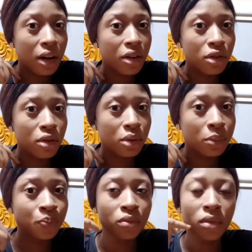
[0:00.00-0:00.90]
I didn't know.
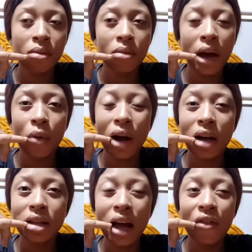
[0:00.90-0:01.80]

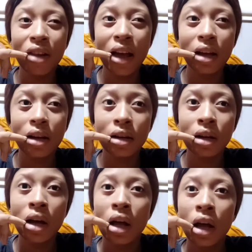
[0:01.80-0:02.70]
I have like
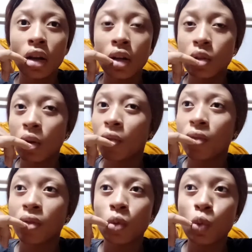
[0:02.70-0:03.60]
a lot of
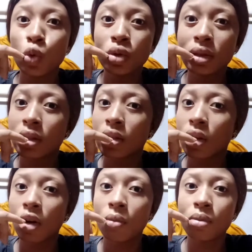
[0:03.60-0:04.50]
wounds
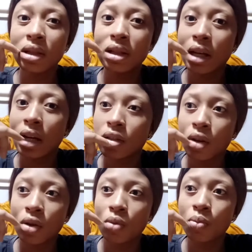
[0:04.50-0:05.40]
or blisters
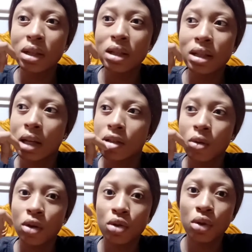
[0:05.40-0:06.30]
or
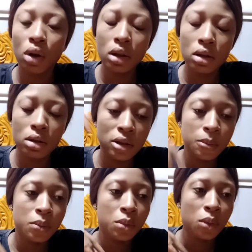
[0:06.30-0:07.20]
what do you call it?
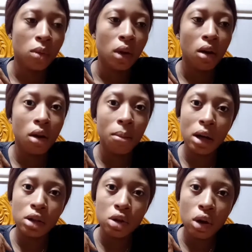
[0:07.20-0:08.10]
On
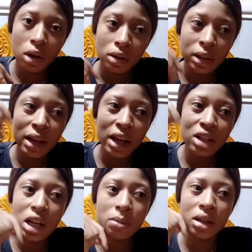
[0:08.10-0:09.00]
my tongue. Then I
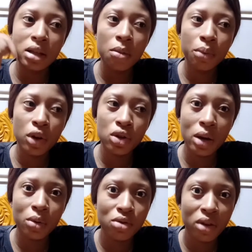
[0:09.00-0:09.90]
checked my temperature. I
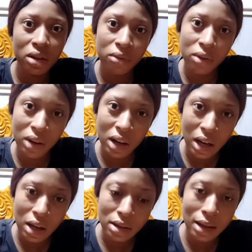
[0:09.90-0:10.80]
was running fever,
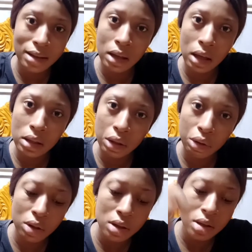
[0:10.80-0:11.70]
guys. That's 8
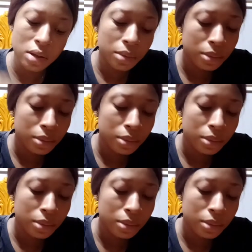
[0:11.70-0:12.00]
degrees.